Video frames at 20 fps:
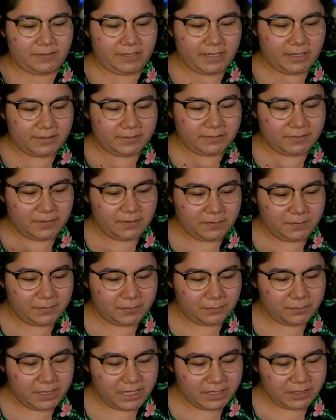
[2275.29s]
we get
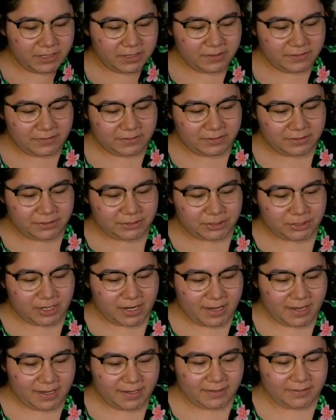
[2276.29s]
some Weethans in
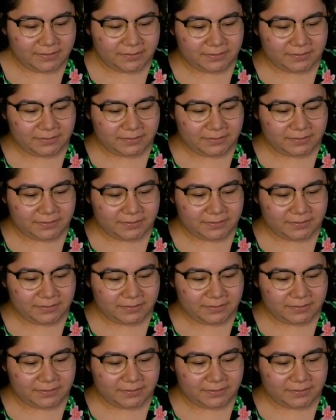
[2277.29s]
chat?